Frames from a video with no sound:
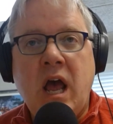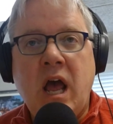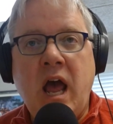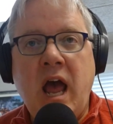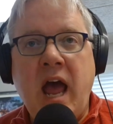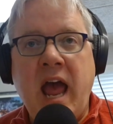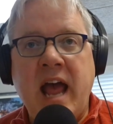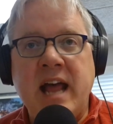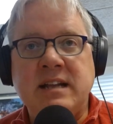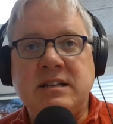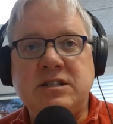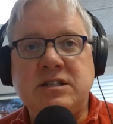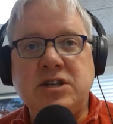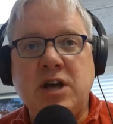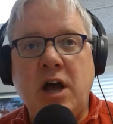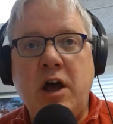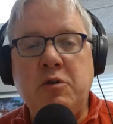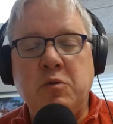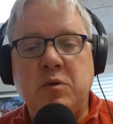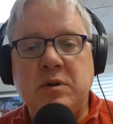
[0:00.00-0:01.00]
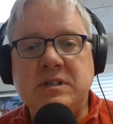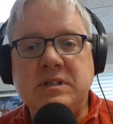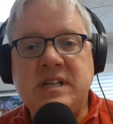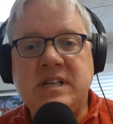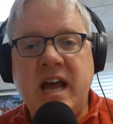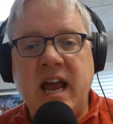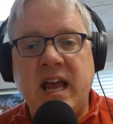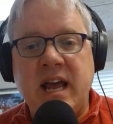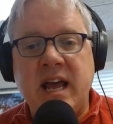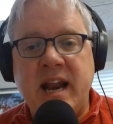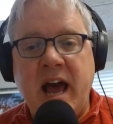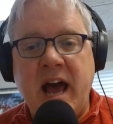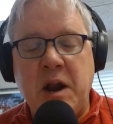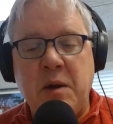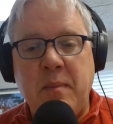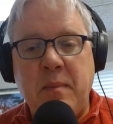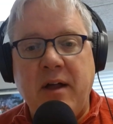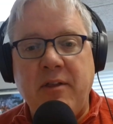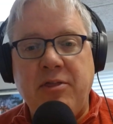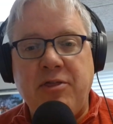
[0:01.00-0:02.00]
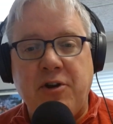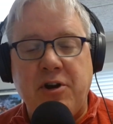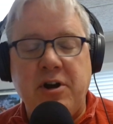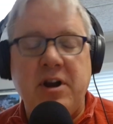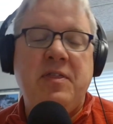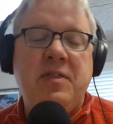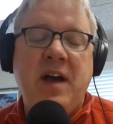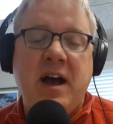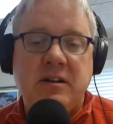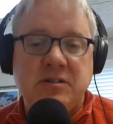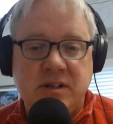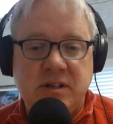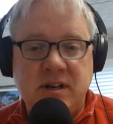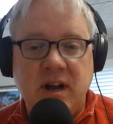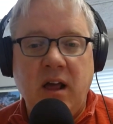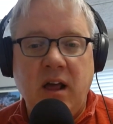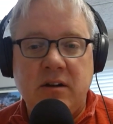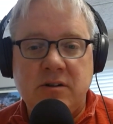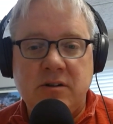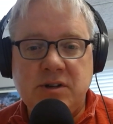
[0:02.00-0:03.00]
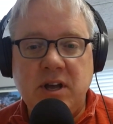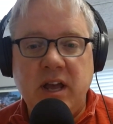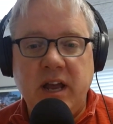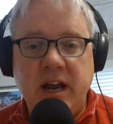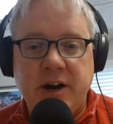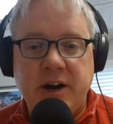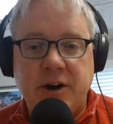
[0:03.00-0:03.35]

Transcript: And son was taking out about $30,000 a year.